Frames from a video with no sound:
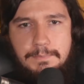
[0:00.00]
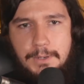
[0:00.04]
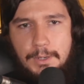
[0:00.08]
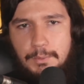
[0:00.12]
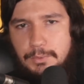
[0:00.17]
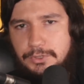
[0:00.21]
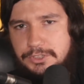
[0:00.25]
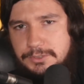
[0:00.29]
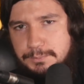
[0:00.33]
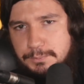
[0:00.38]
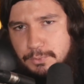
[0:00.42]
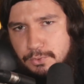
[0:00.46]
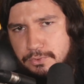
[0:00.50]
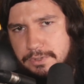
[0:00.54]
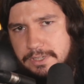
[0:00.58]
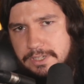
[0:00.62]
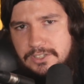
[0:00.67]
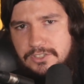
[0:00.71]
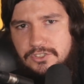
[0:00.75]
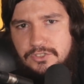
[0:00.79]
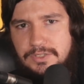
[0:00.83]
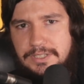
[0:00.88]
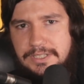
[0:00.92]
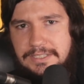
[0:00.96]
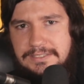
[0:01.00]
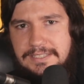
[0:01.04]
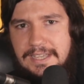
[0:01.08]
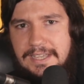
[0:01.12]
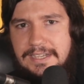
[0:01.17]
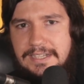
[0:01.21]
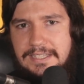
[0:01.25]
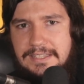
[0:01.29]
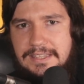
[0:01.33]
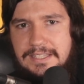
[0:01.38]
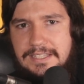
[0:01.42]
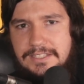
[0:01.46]
But what's more interesting is
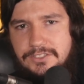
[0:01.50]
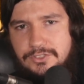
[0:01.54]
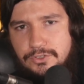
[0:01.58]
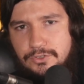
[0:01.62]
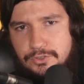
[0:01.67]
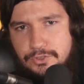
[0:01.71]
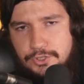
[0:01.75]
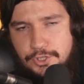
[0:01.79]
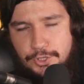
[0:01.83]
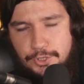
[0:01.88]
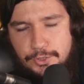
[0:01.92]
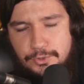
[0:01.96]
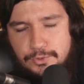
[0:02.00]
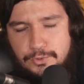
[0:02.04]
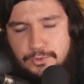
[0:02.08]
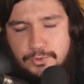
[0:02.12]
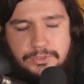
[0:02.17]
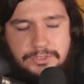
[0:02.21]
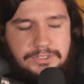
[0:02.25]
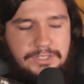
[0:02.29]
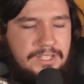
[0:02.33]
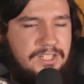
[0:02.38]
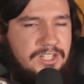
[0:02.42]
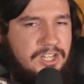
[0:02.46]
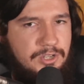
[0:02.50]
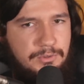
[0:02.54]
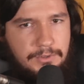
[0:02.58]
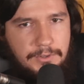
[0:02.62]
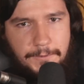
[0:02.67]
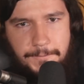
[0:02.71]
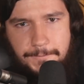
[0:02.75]
adding in these new tools and new